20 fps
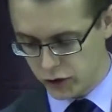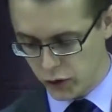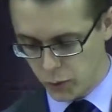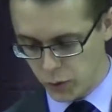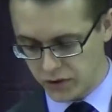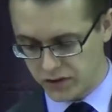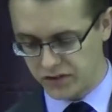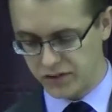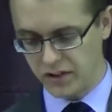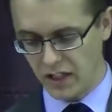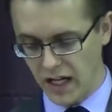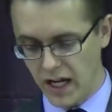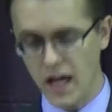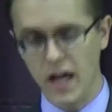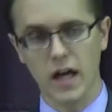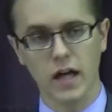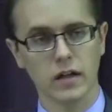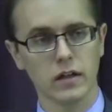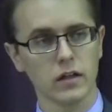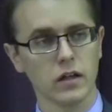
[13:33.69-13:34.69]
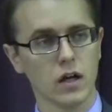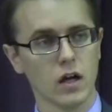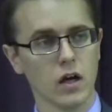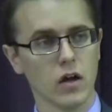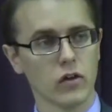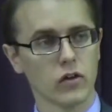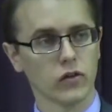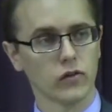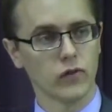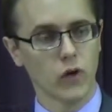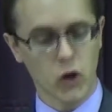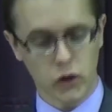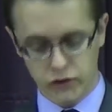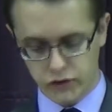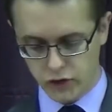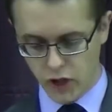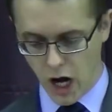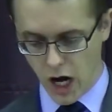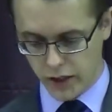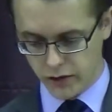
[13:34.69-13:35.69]
to withstand the
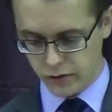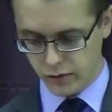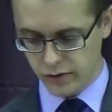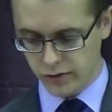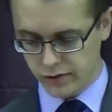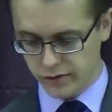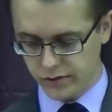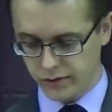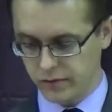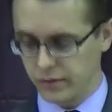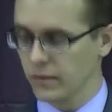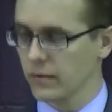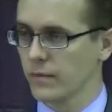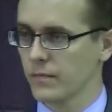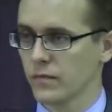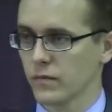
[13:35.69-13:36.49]
false doctrines,